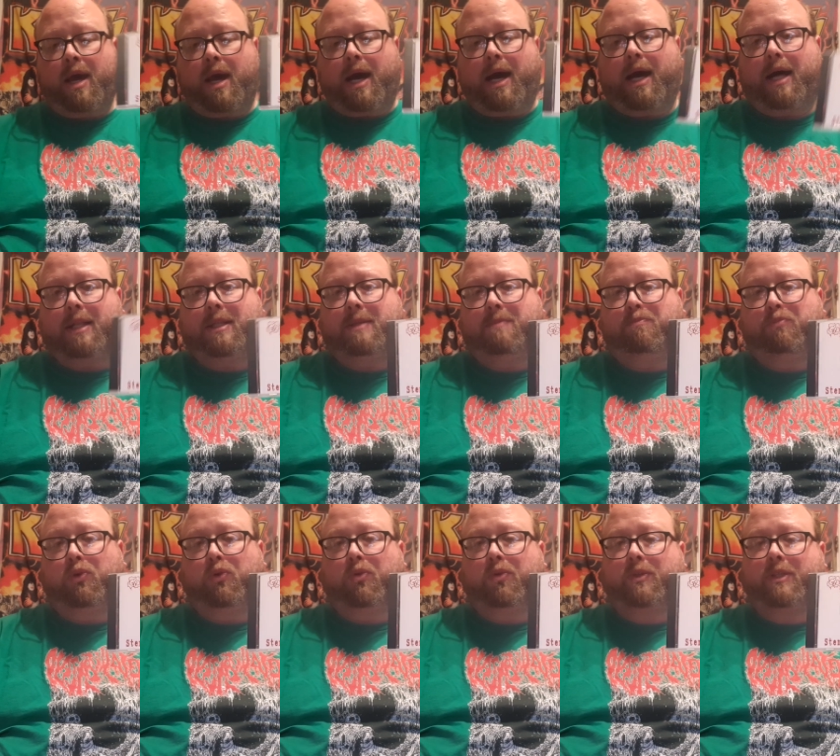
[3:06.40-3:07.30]
Uh,
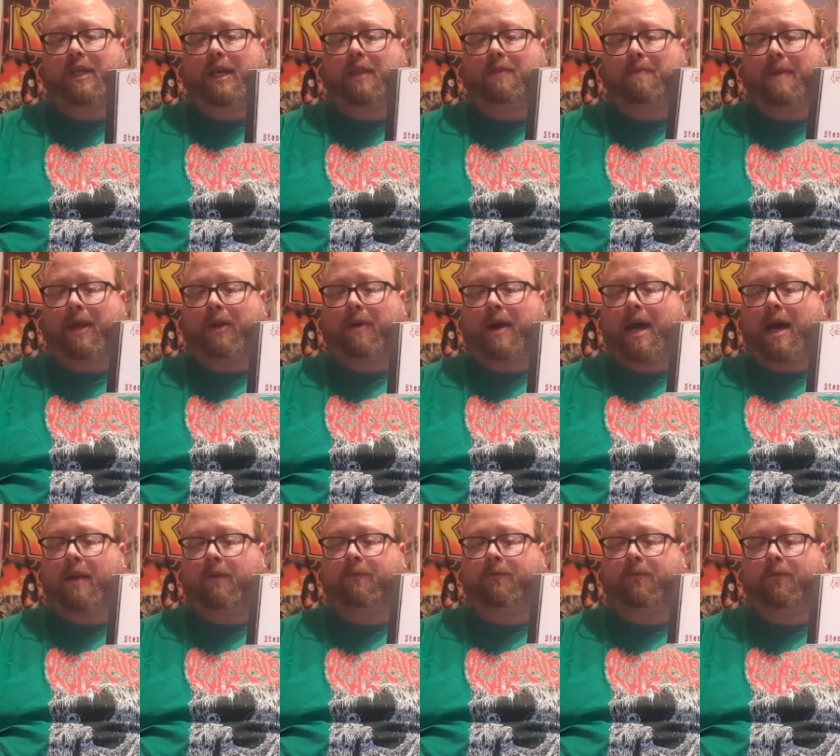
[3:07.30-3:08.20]
brutal death metal
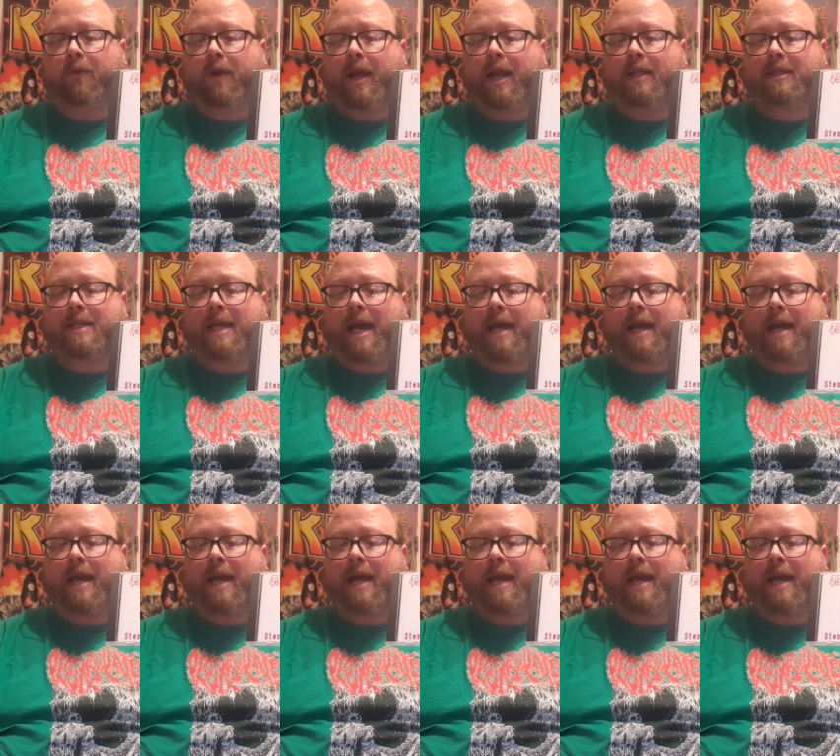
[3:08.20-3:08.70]
out of France,